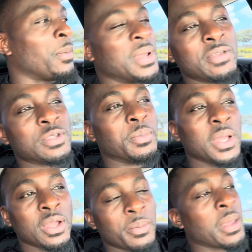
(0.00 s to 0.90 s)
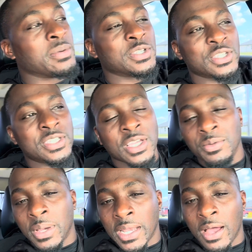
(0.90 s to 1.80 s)
I believe it's a blunt, or maybe it's just a
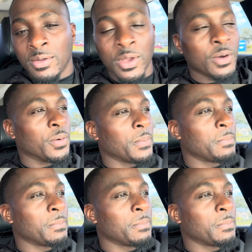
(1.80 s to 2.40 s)
cigarette. I don't know.